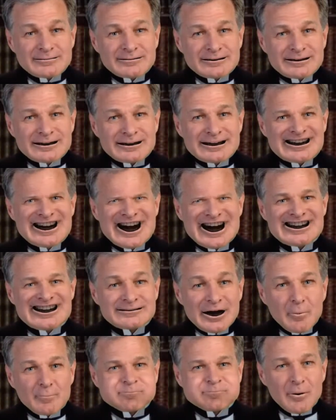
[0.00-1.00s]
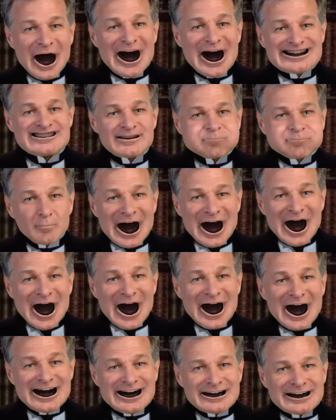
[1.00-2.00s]
in the West Wing
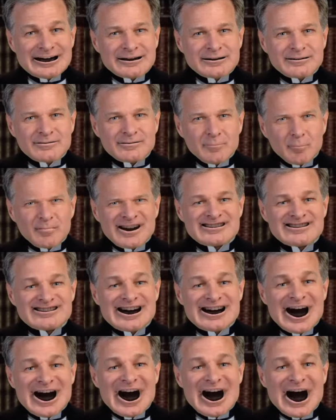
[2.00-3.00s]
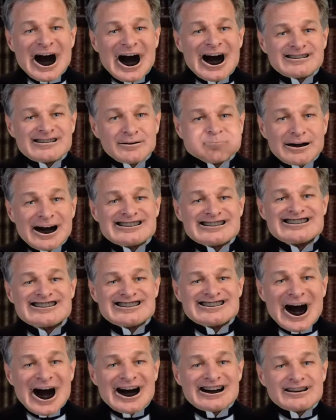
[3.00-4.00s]
with a hundred
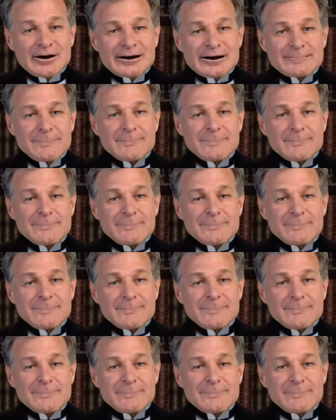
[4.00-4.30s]
dollar bill.